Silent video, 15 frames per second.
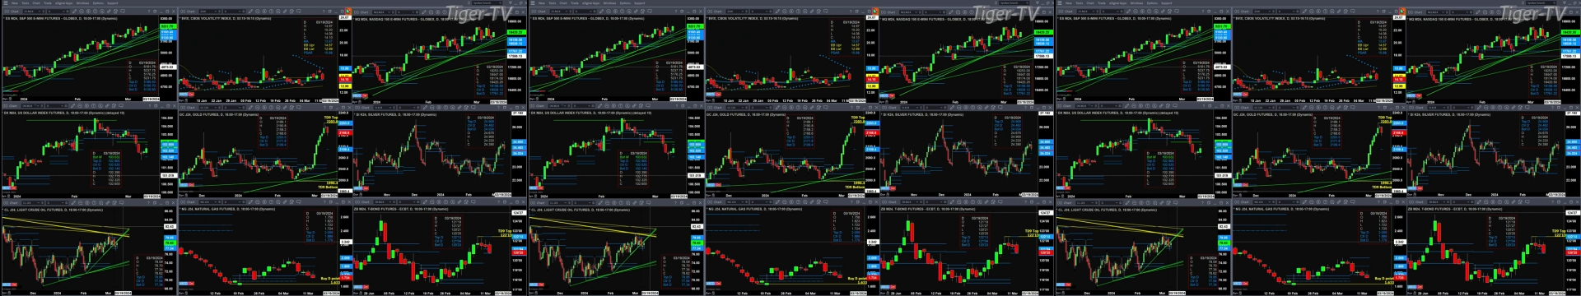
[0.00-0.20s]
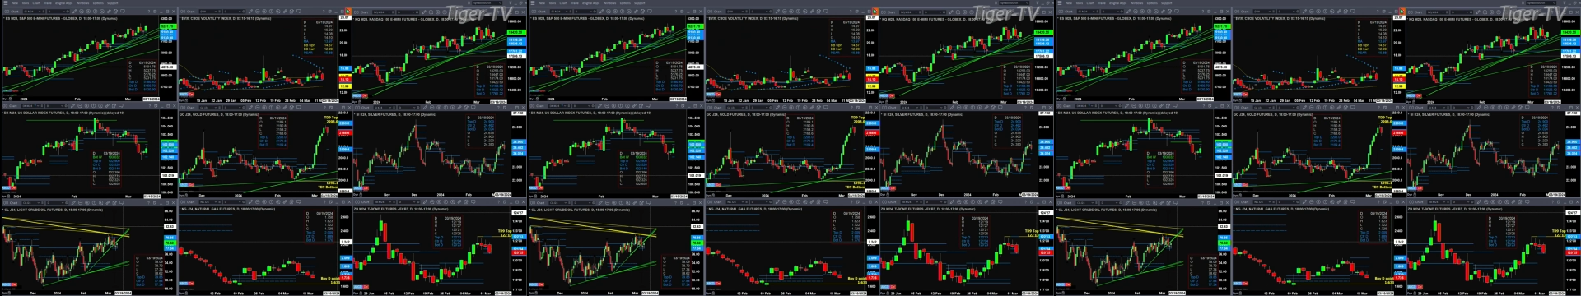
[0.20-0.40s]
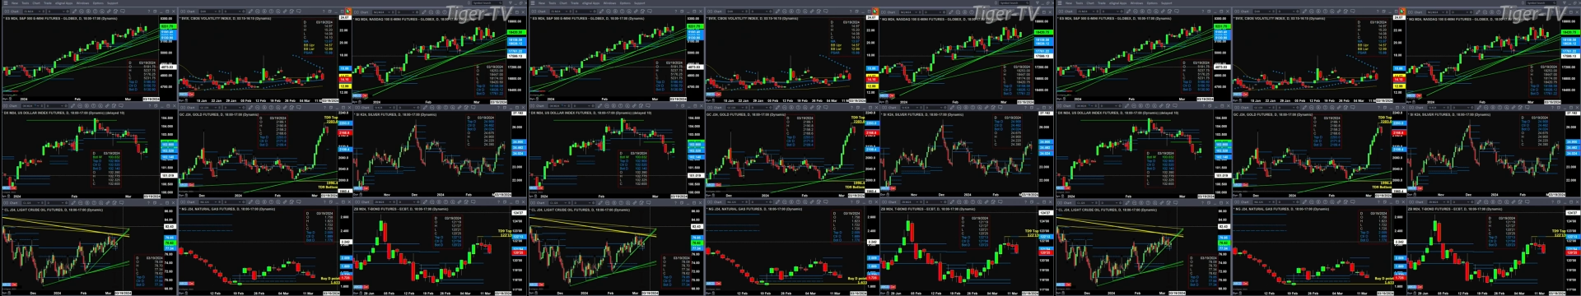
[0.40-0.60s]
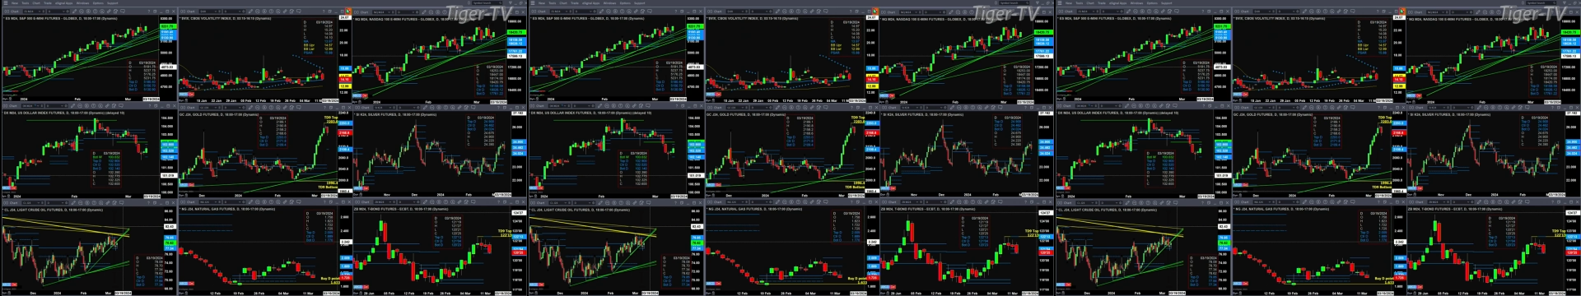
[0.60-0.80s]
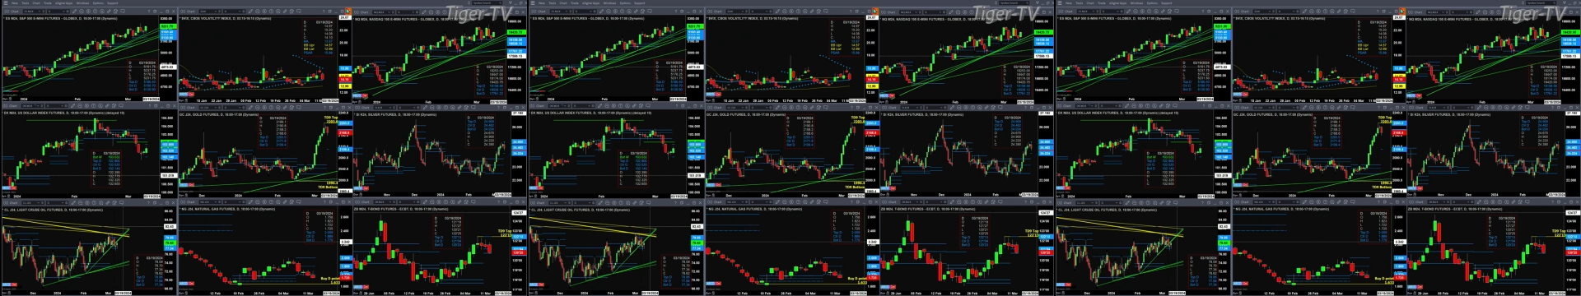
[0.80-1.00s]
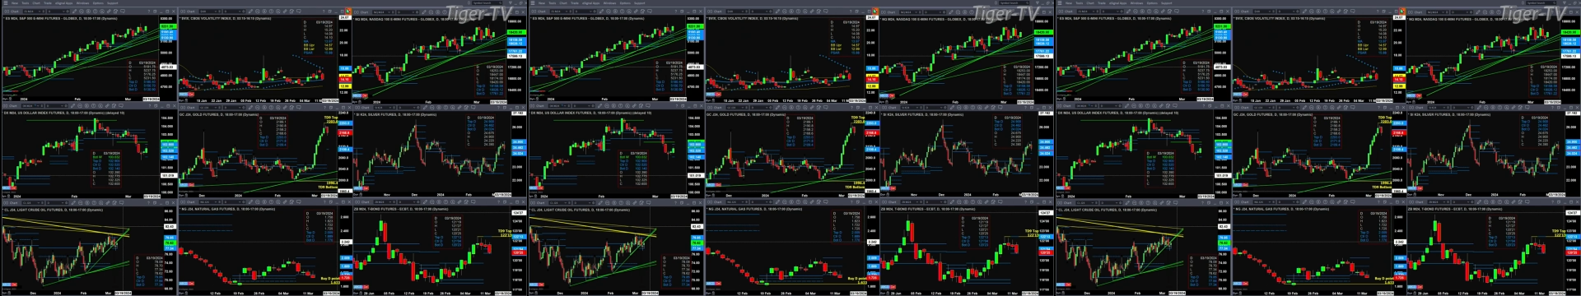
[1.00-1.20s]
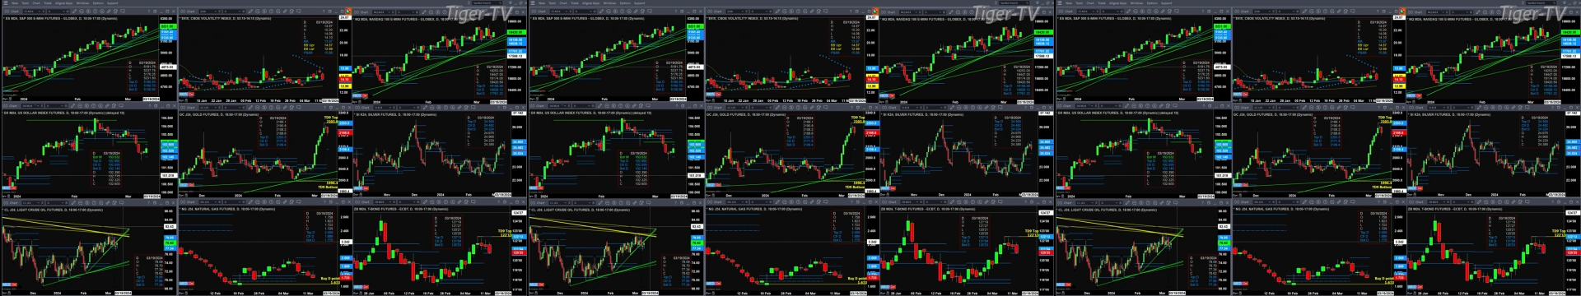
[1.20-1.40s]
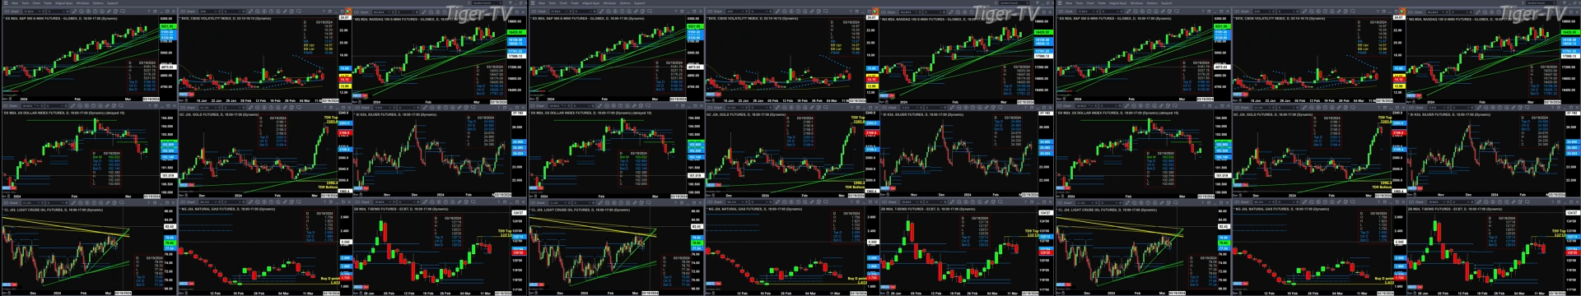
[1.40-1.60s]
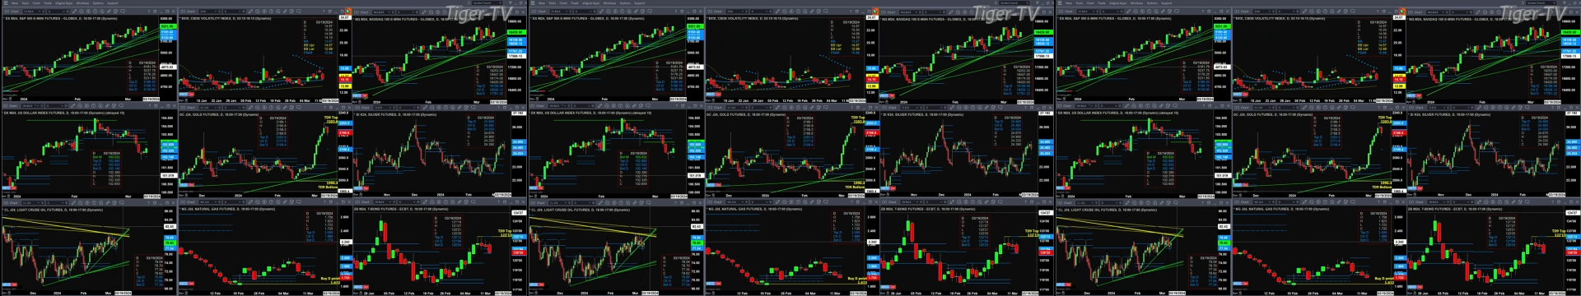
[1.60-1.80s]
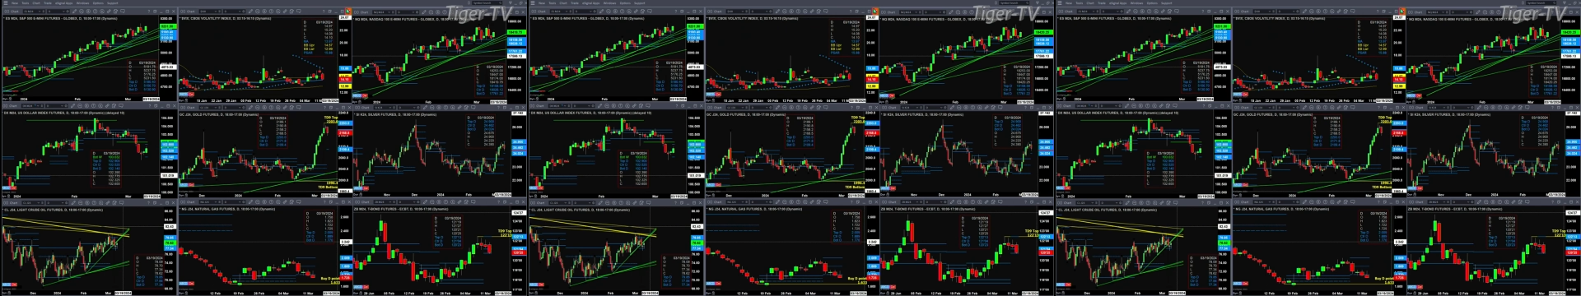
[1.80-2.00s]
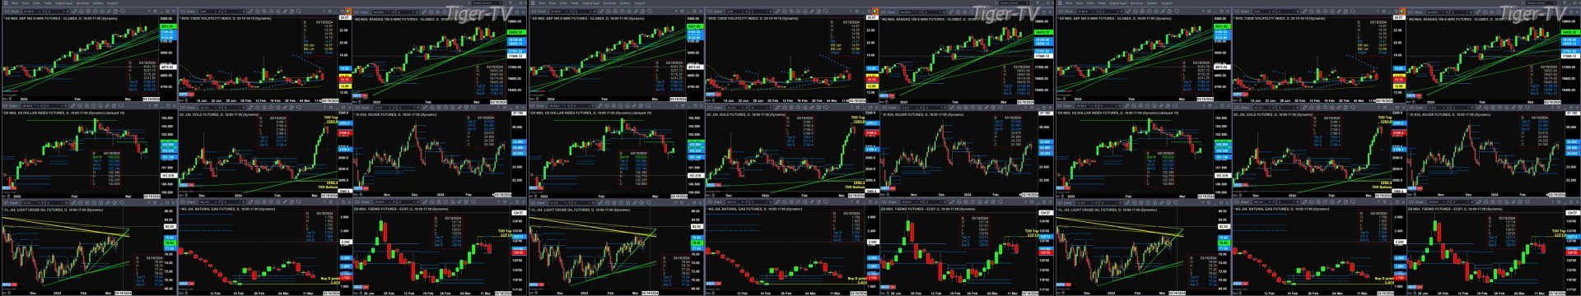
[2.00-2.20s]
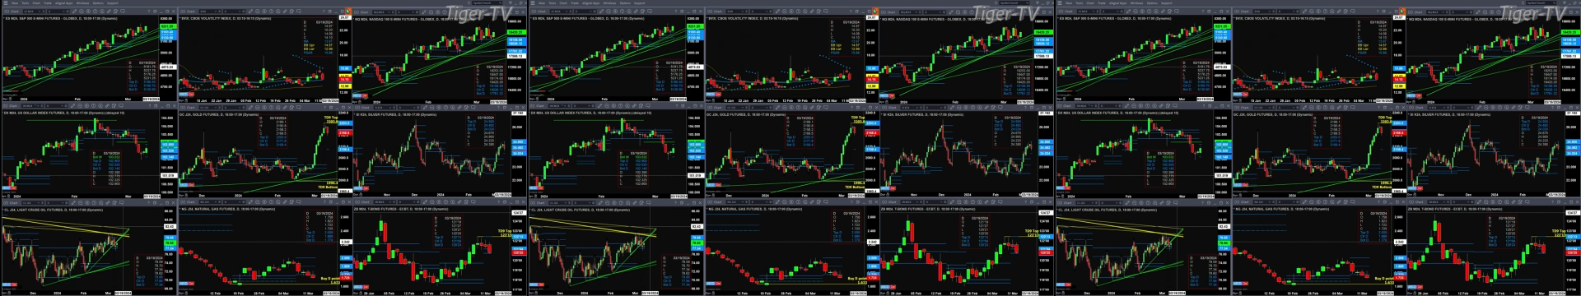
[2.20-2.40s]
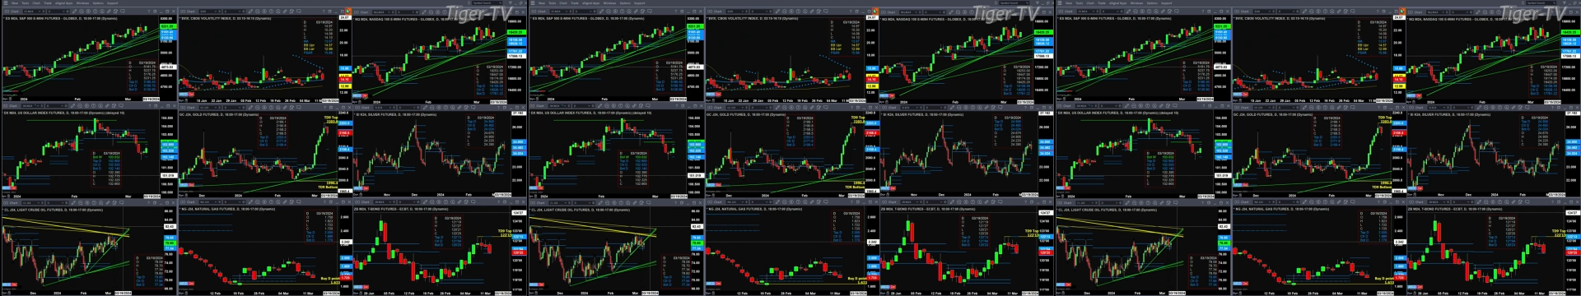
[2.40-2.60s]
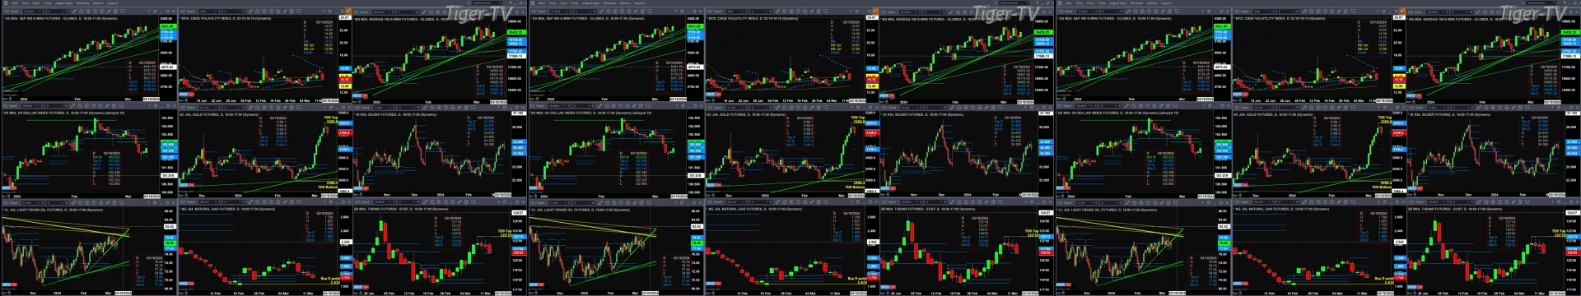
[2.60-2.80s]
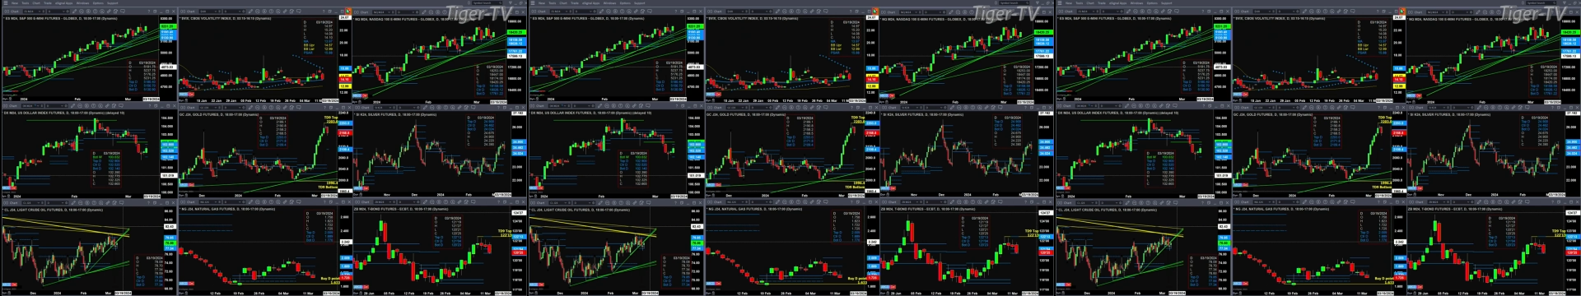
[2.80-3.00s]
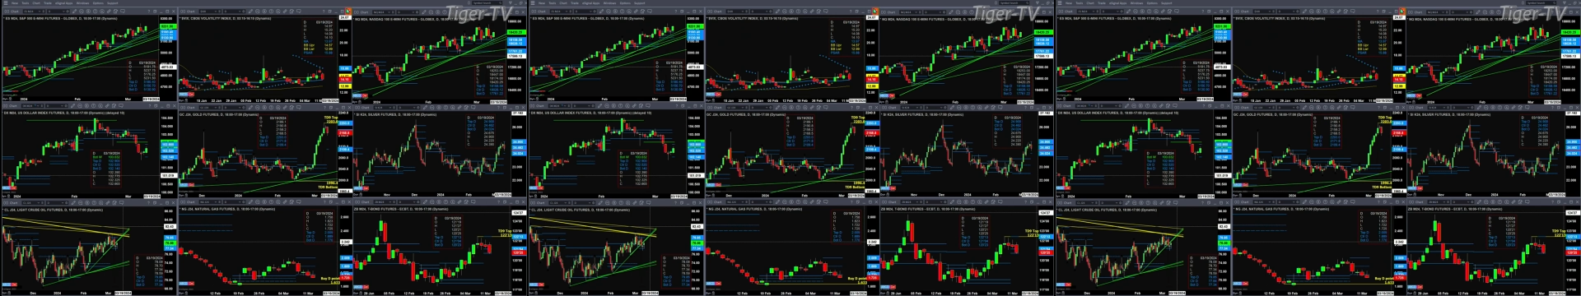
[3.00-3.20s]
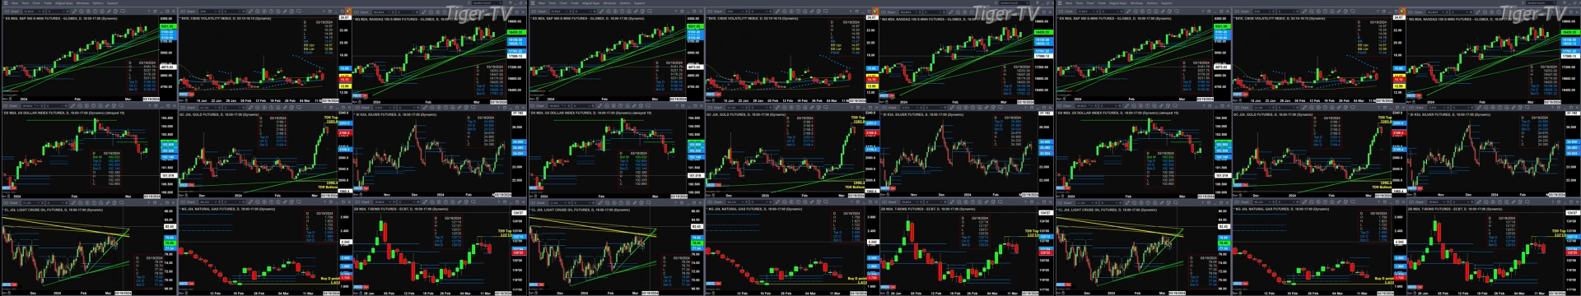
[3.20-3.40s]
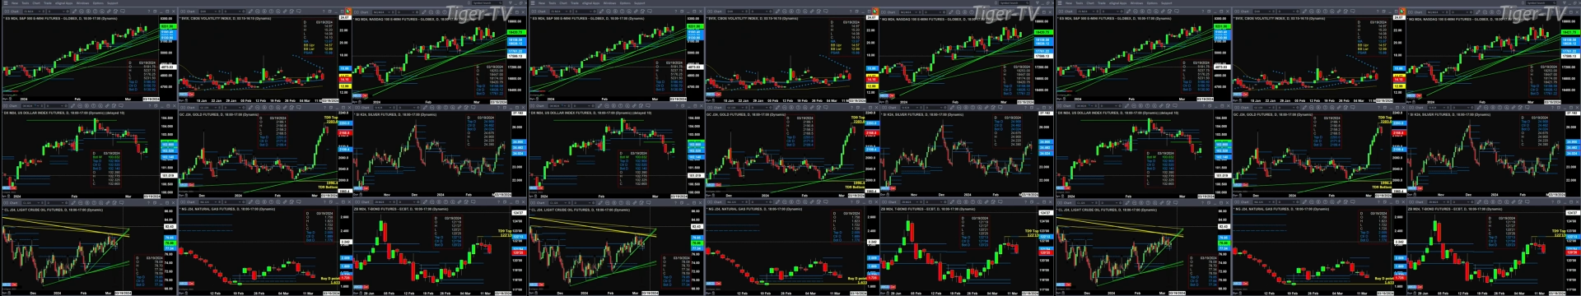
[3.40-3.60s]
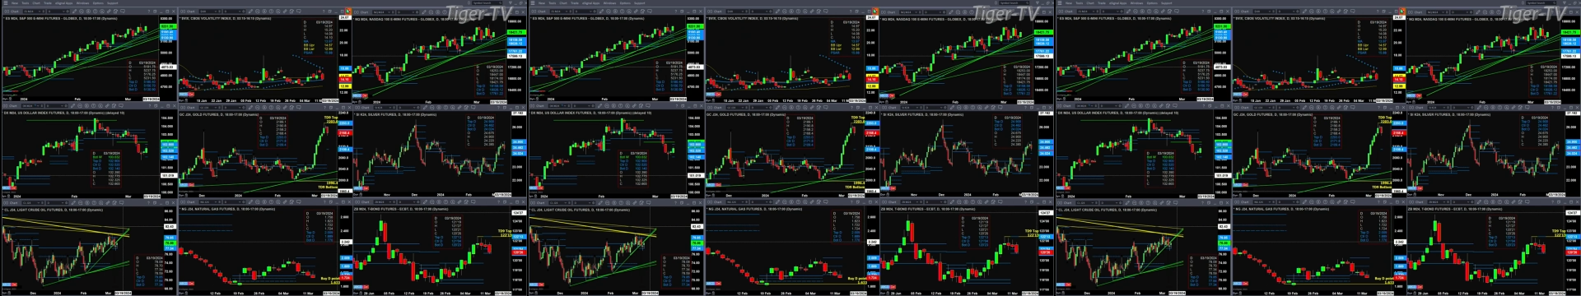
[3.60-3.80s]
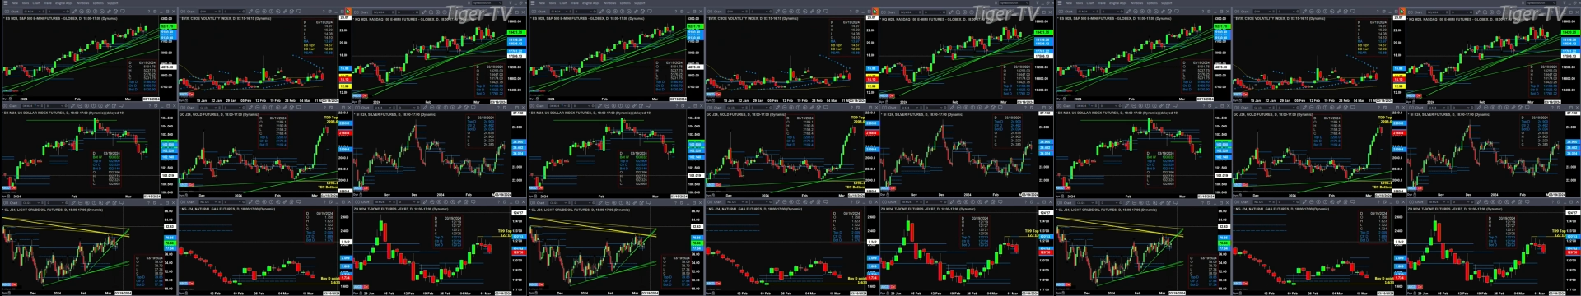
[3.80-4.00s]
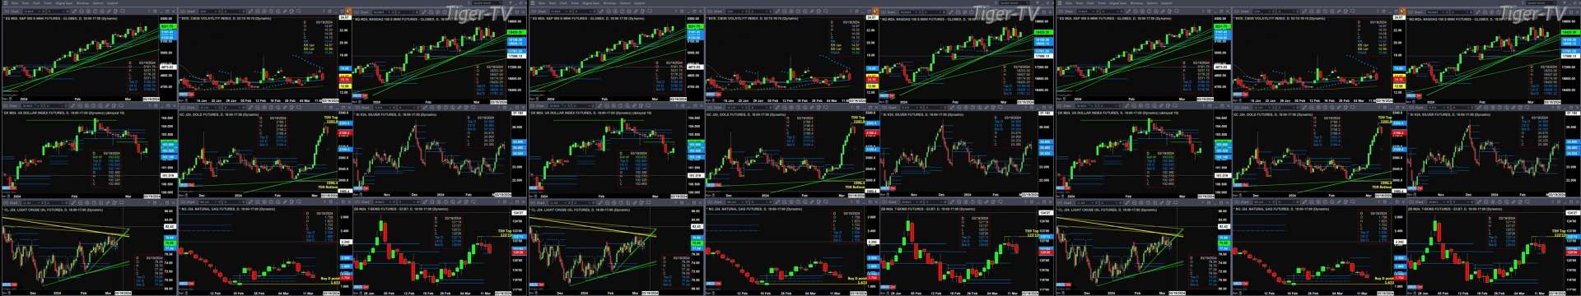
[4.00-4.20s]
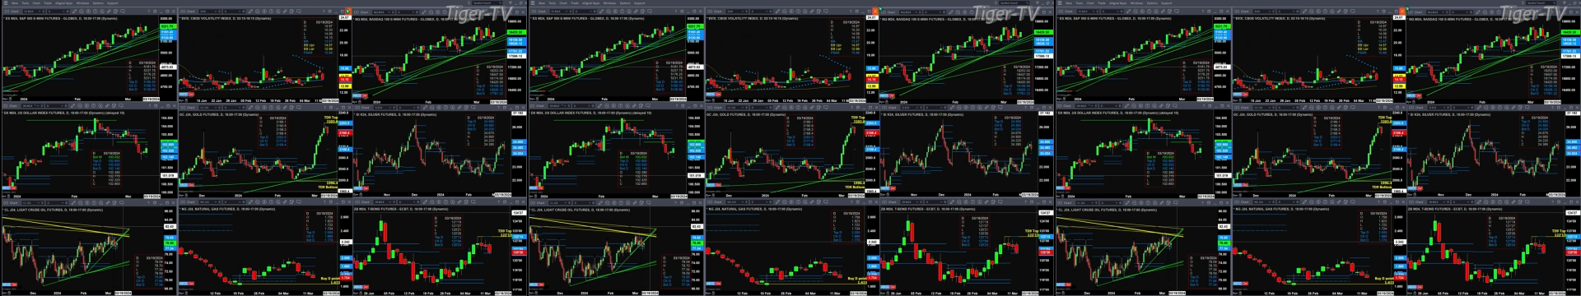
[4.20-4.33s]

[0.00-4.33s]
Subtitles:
No face is visible, so there are no lips to read.